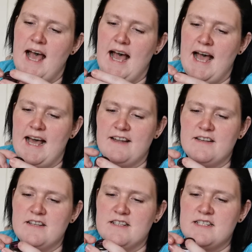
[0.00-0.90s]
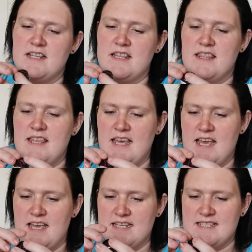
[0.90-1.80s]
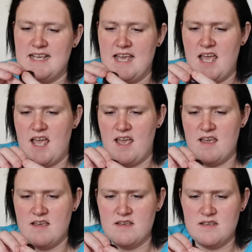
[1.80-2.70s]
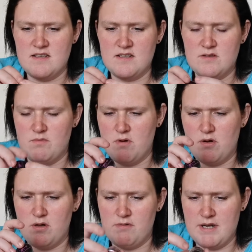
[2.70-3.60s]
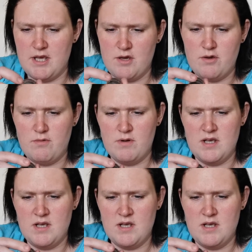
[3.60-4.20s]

and this is, what colour are you?